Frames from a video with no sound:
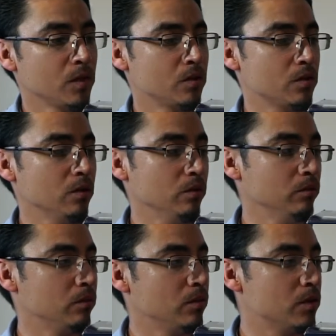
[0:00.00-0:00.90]
So
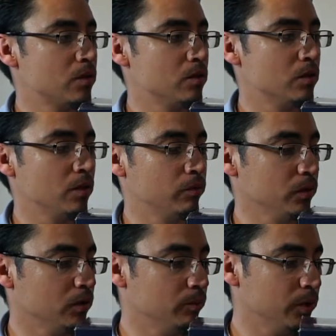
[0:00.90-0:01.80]
this is definitely
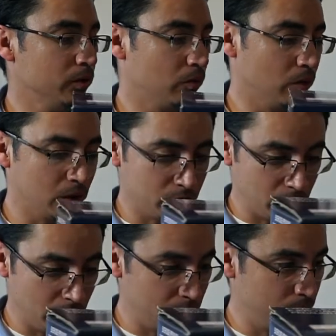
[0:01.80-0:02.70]
going to be a garage
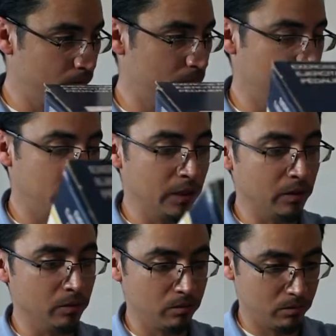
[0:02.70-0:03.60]
sale item.
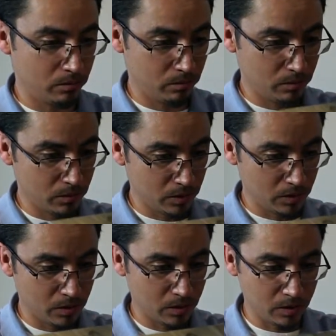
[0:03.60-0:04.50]

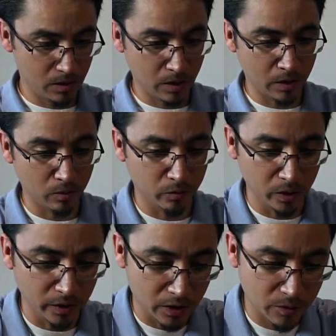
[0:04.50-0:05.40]
I don't
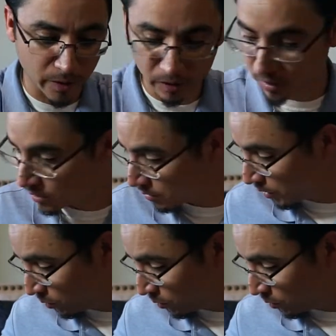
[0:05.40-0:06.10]
really expect this to be